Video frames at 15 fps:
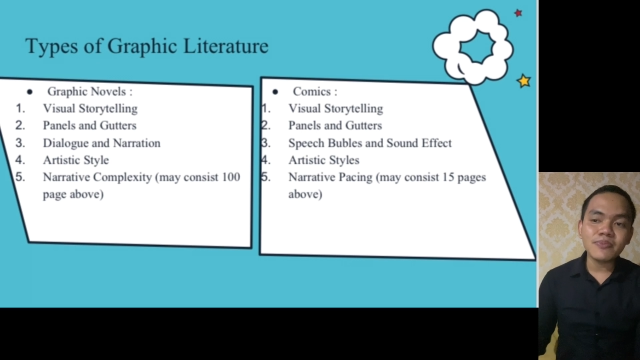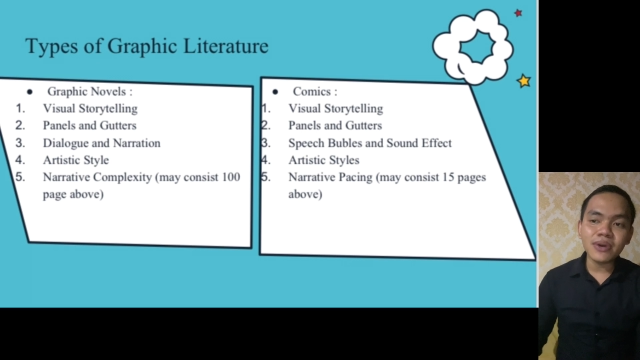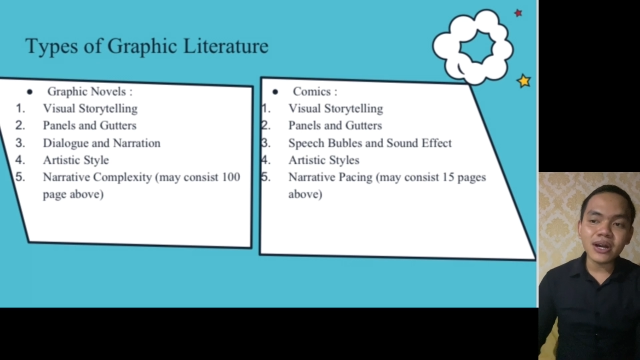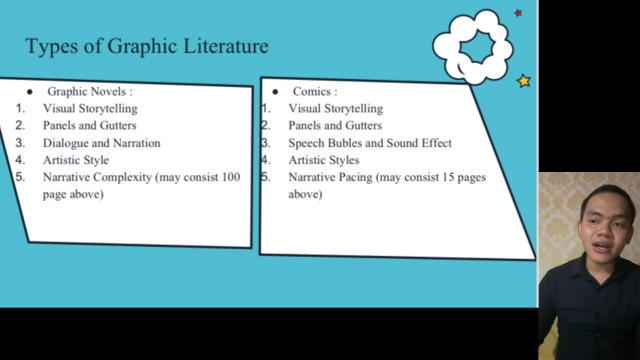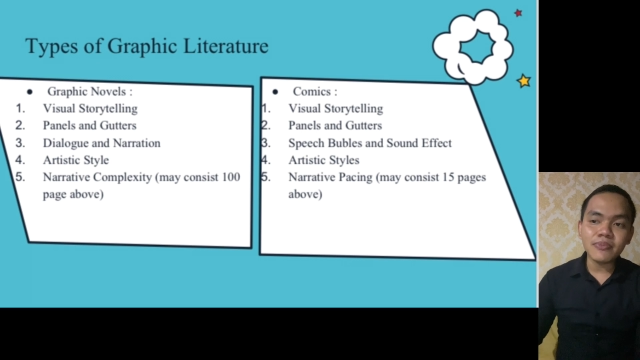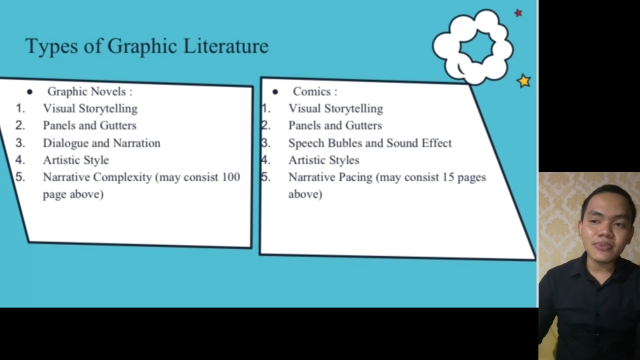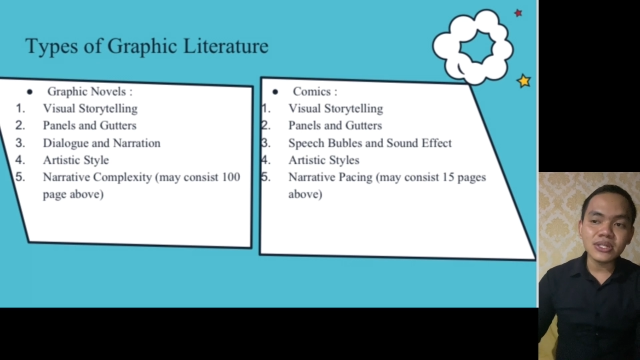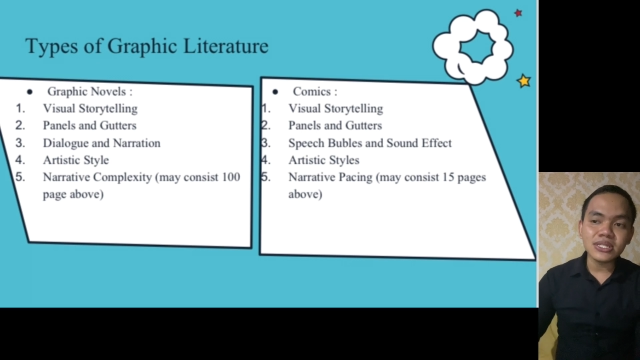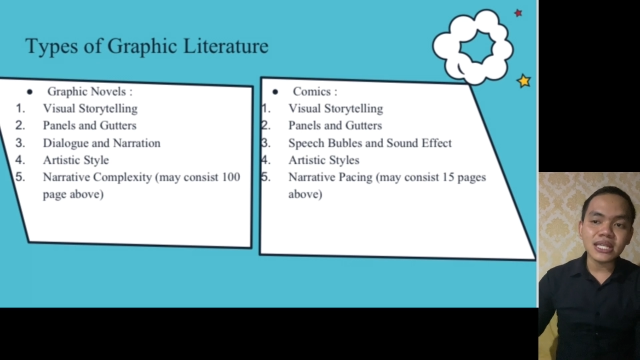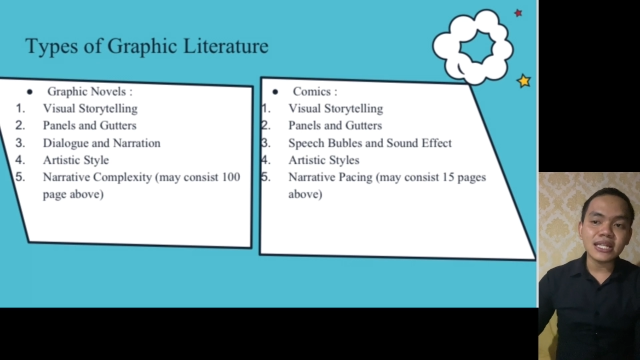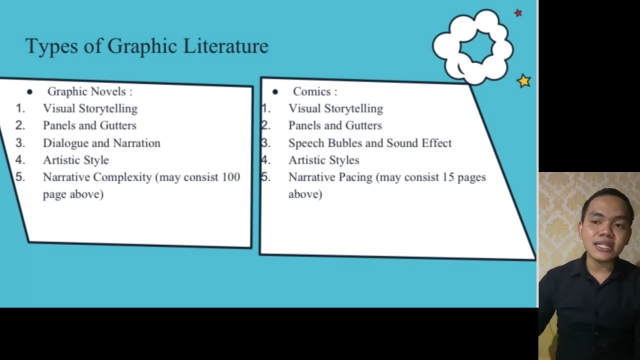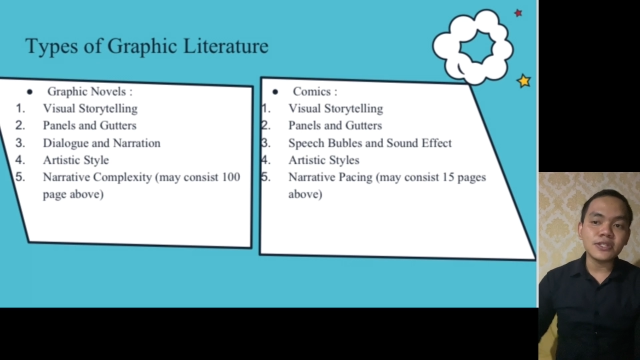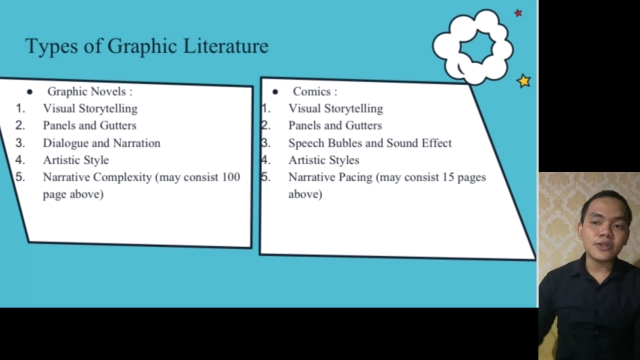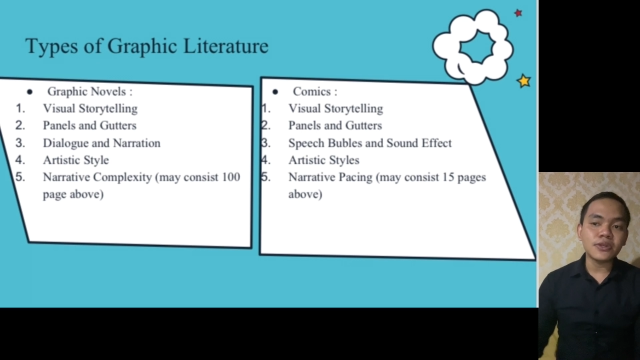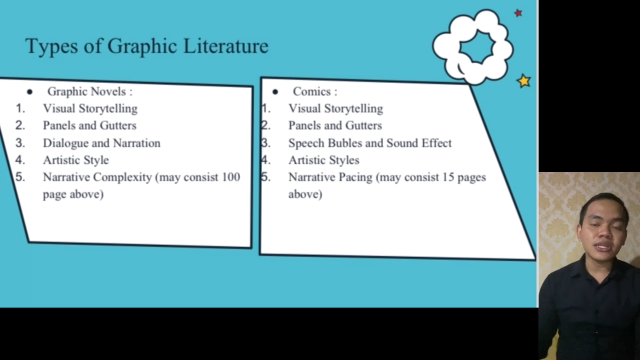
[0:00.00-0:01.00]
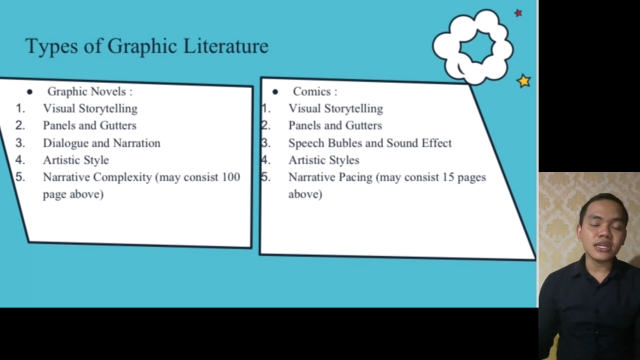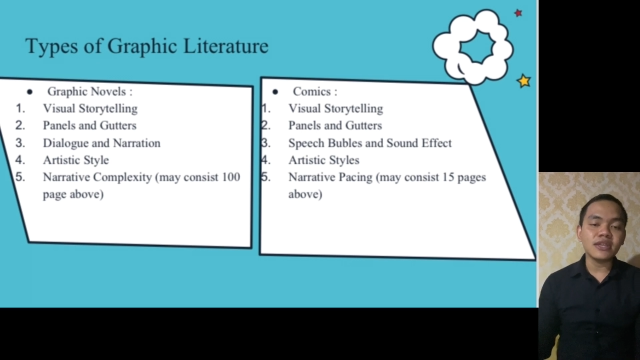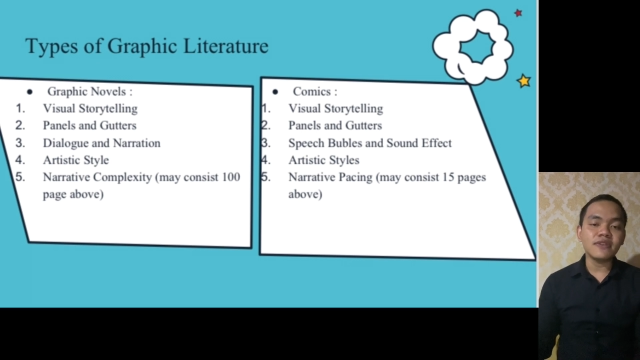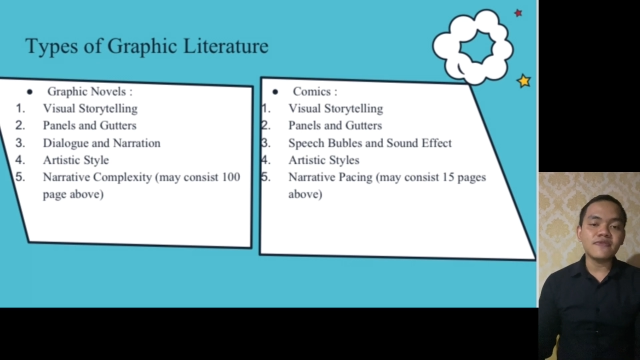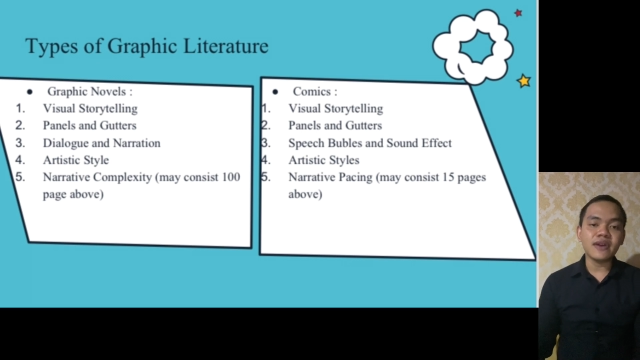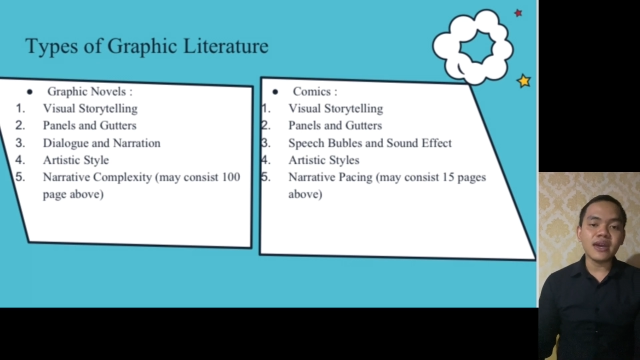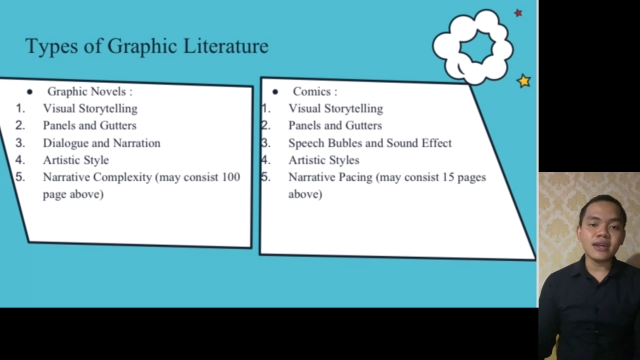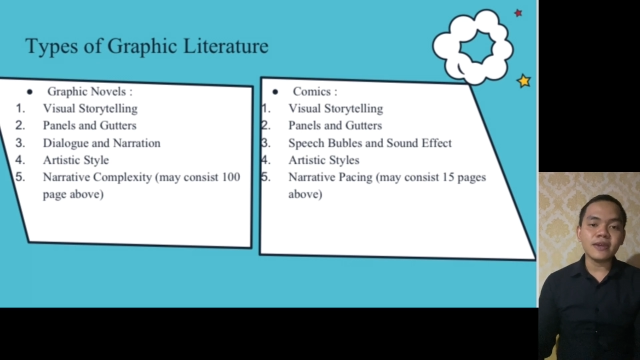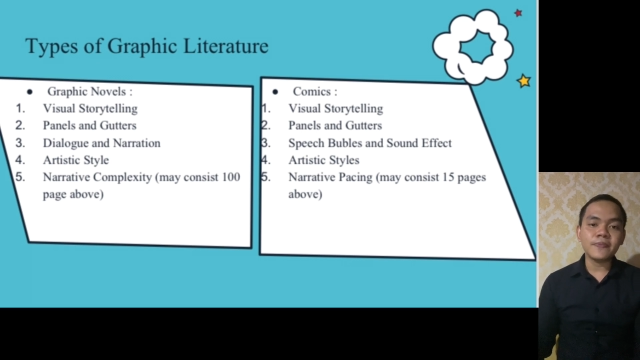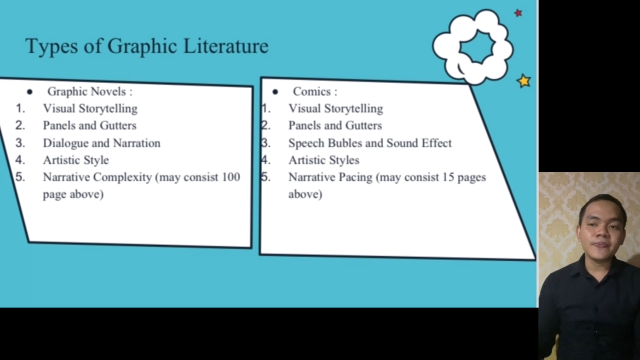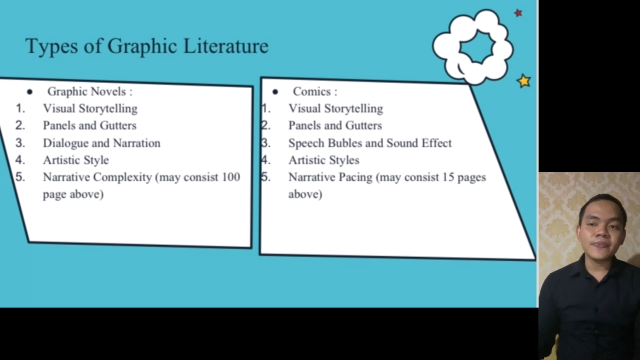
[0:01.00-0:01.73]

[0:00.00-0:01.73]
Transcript: bubbles and sound effect,